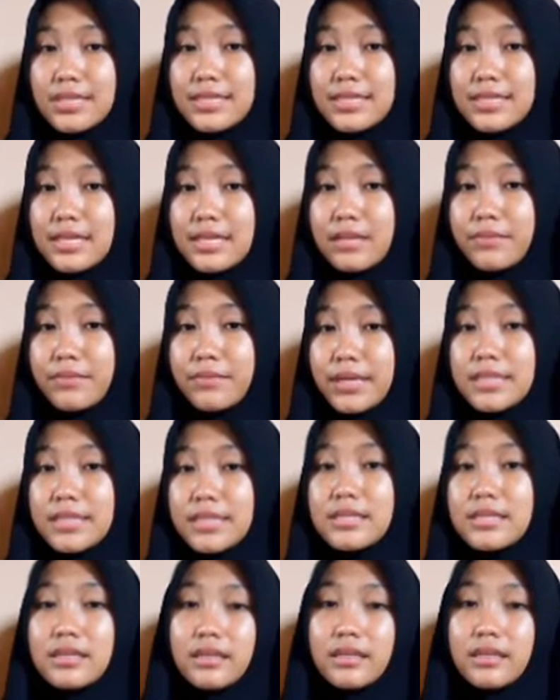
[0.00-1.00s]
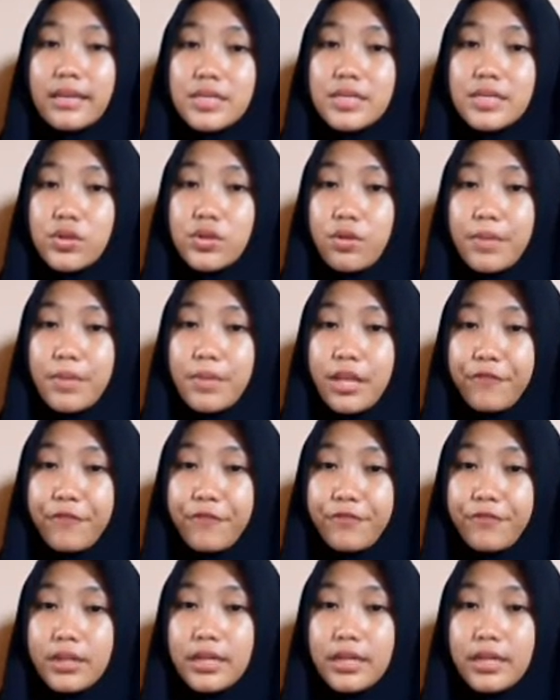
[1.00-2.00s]
still meets the taxonomy
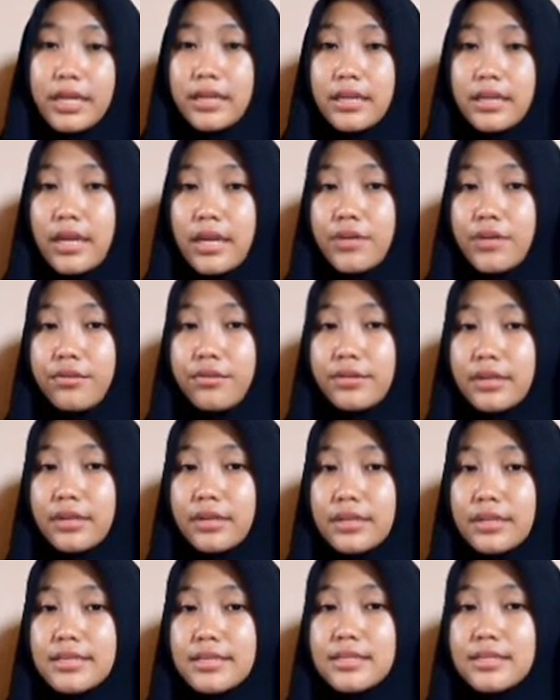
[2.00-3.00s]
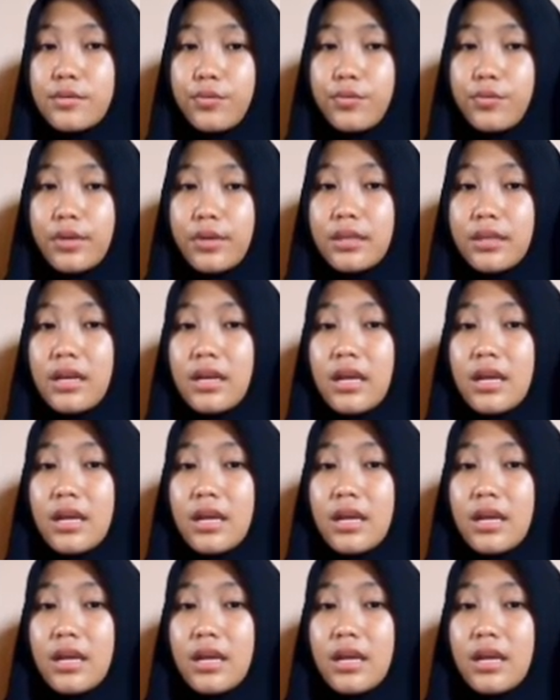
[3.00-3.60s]
level in accordance with